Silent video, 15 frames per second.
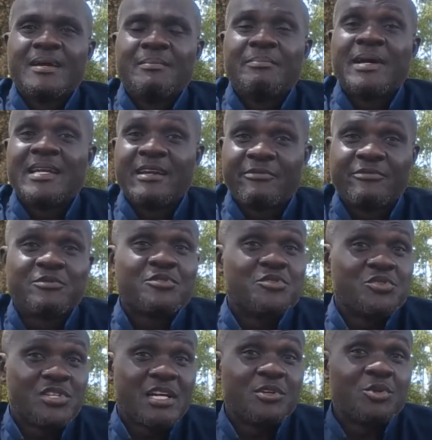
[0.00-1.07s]
By their fruits you
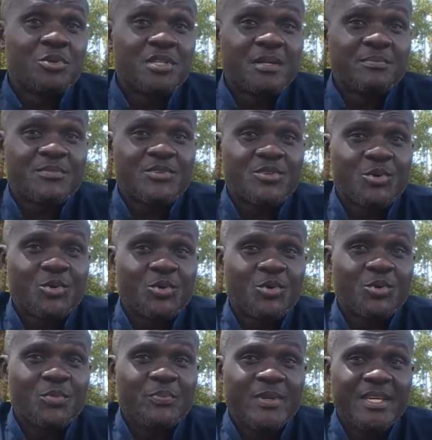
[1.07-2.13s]
shall know them. So
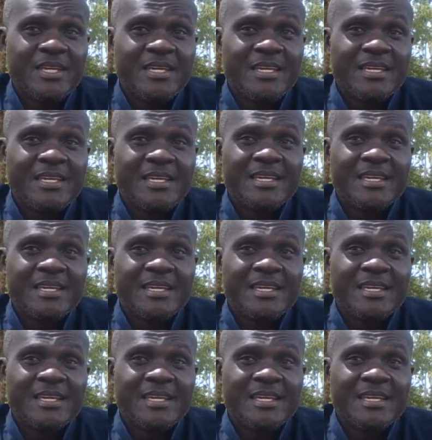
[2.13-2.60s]
me